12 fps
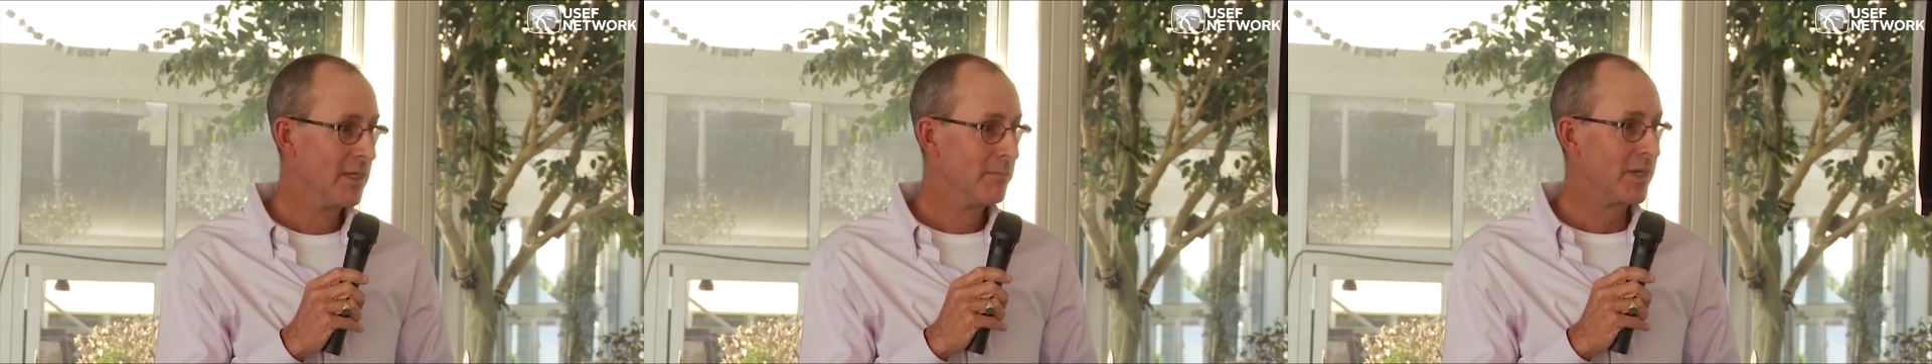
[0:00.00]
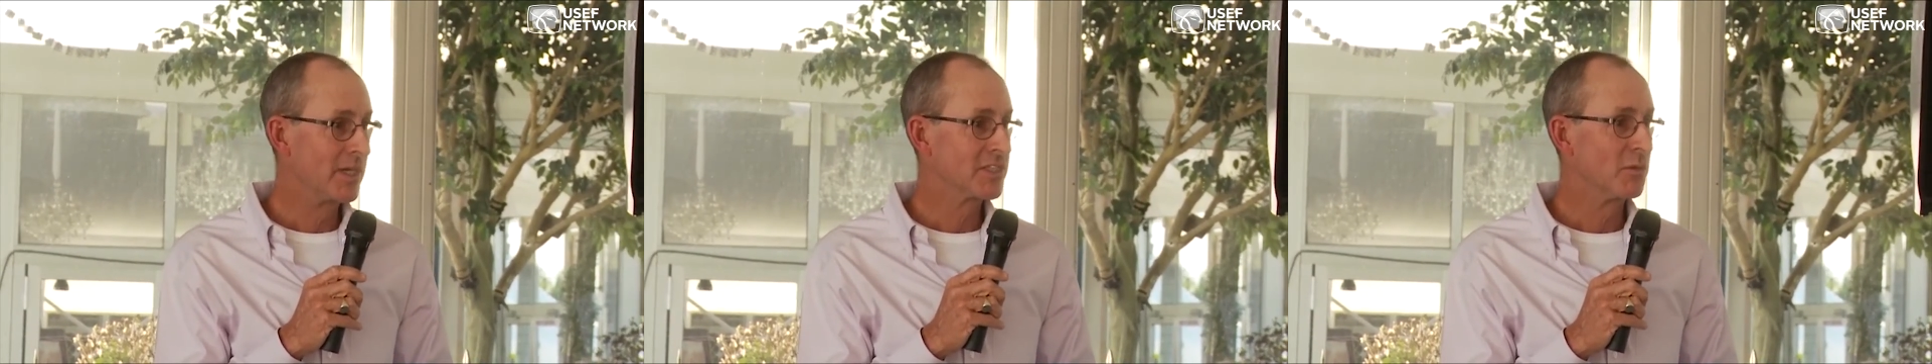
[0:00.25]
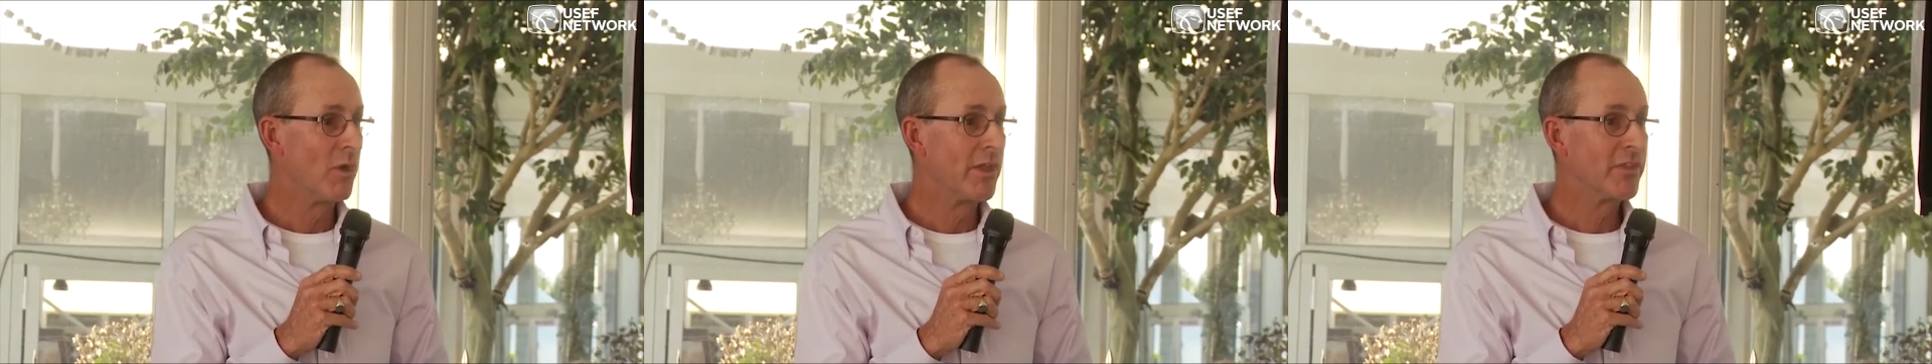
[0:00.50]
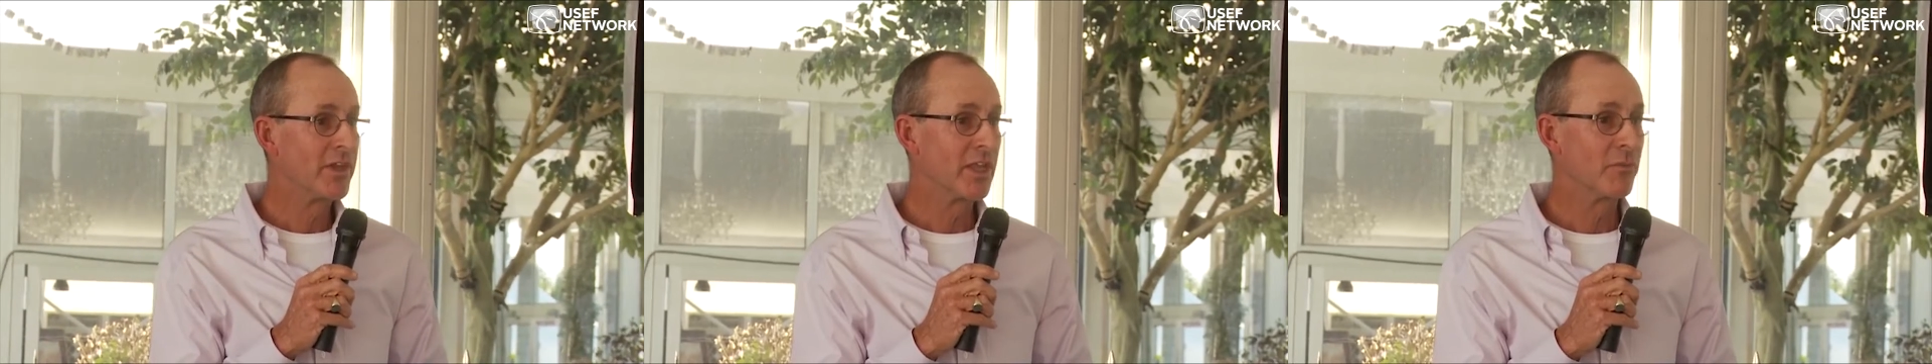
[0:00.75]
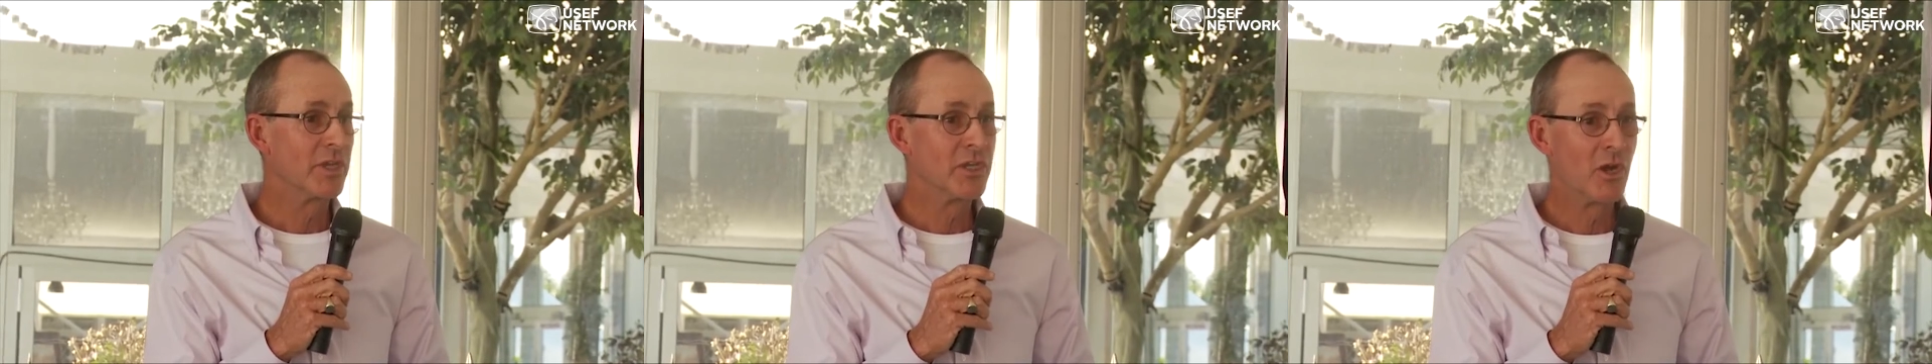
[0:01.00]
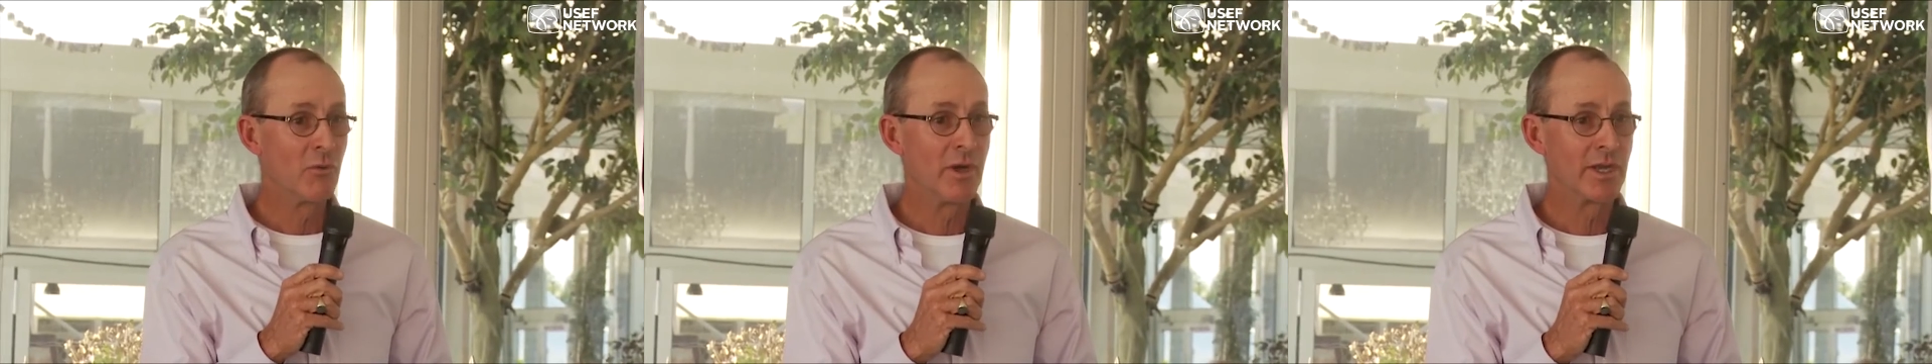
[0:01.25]
Because the one thing that we
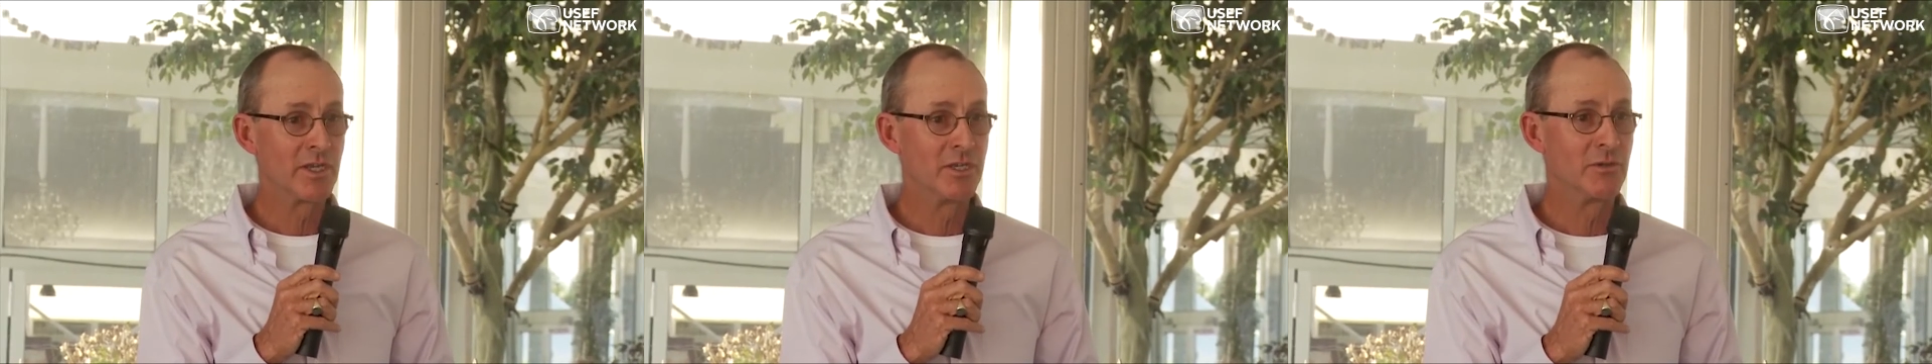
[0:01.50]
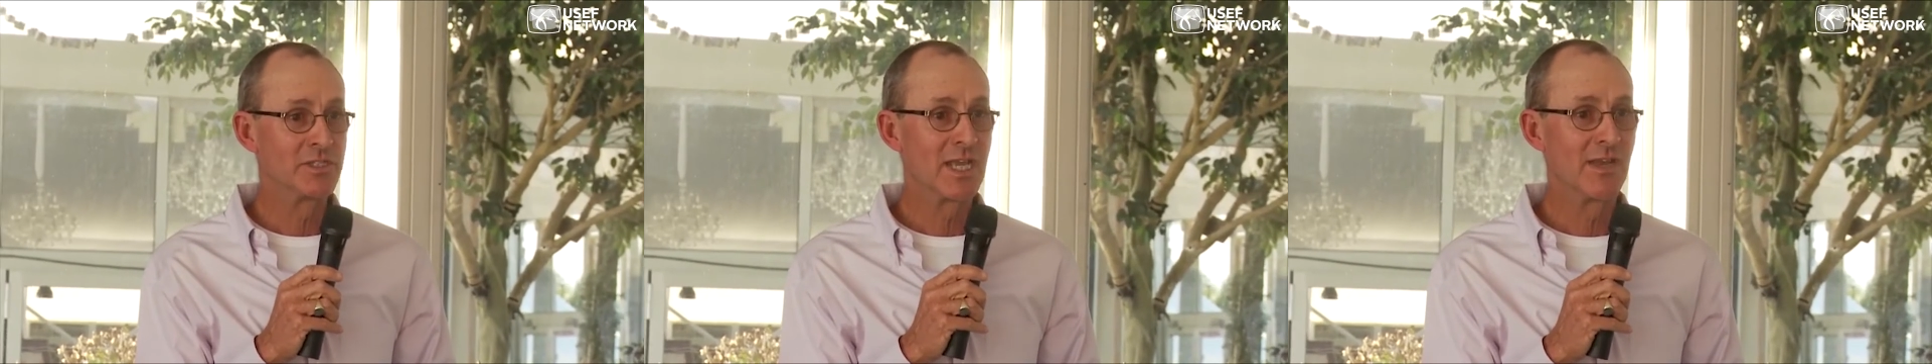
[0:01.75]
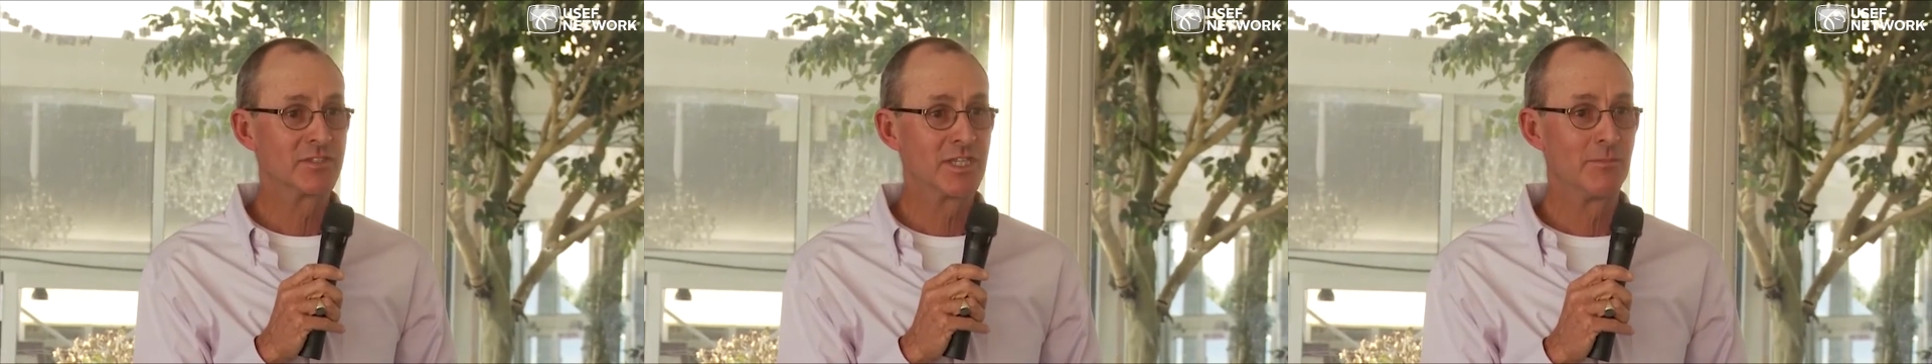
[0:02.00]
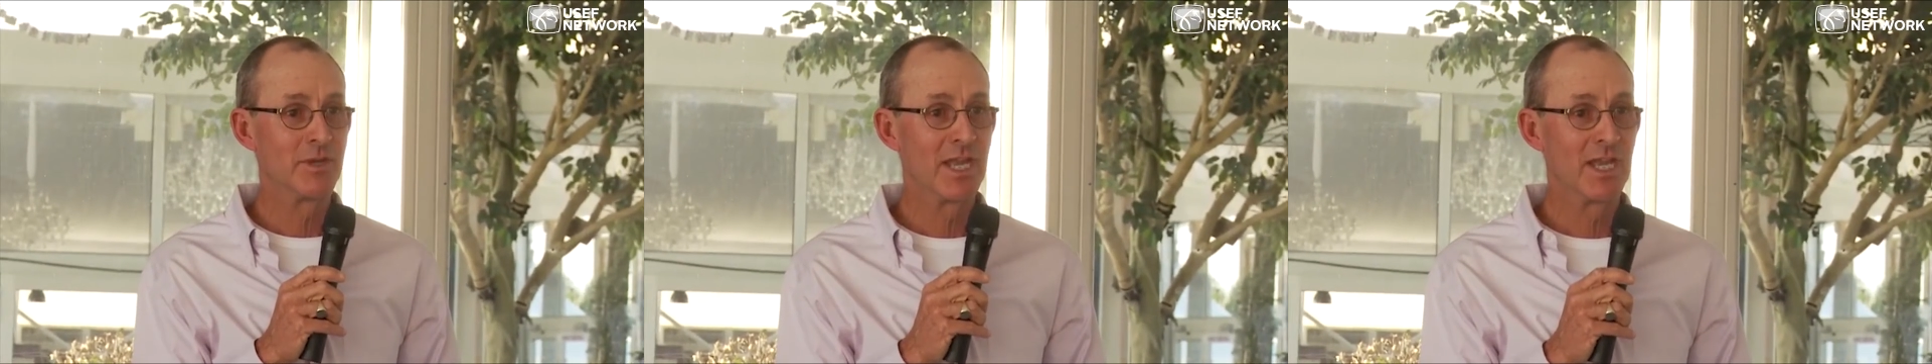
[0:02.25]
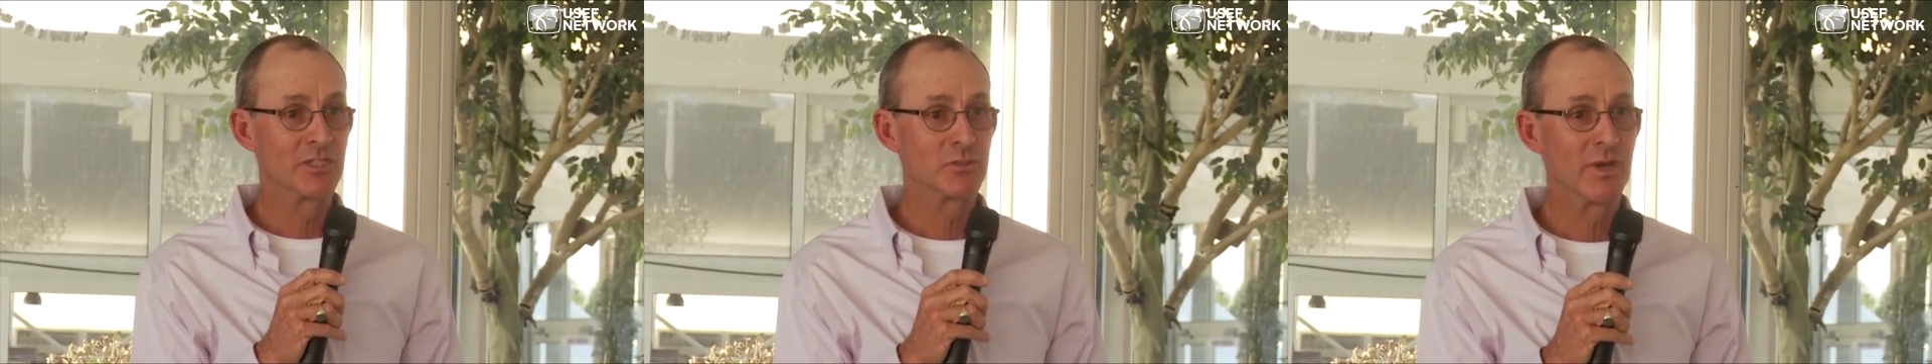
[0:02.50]
don't want to do is have somebody else